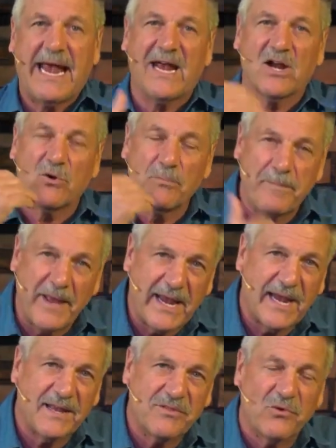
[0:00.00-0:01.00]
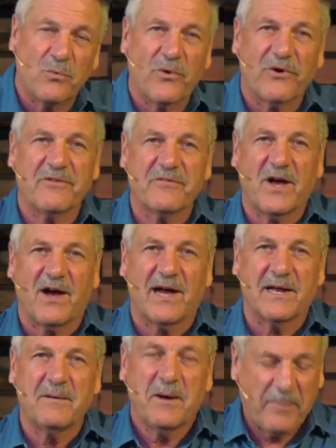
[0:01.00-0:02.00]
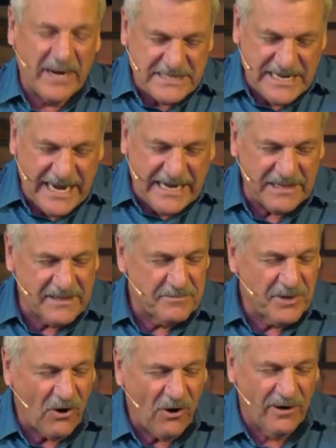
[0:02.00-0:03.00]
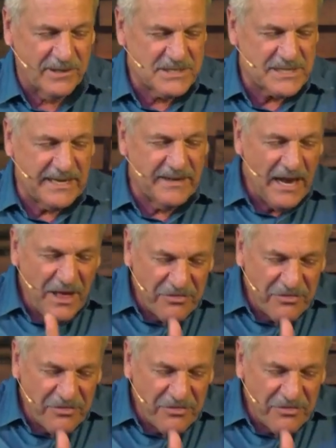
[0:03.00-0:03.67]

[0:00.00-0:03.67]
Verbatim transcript: and obeying the Word of God, by taking them to heart and saying,